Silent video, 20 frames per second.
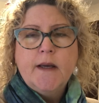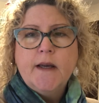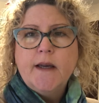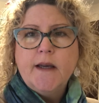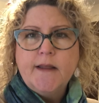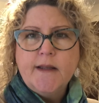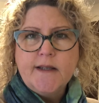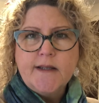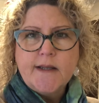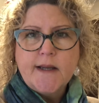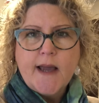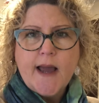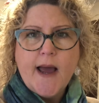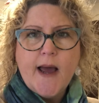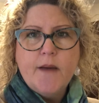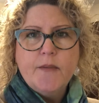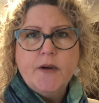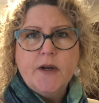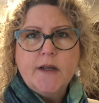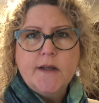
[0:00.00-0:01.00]
in these
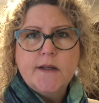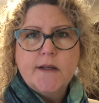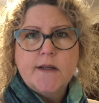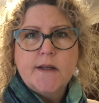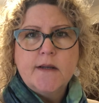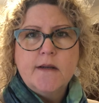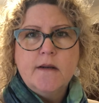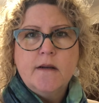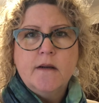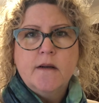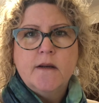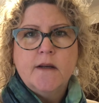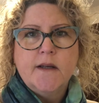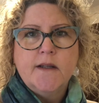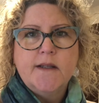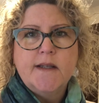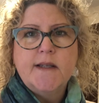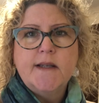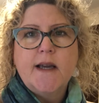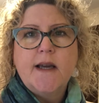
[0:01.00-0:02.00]
cabinets
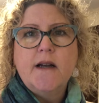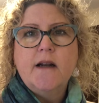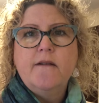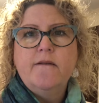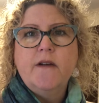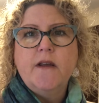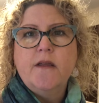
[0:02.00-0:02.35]
instead of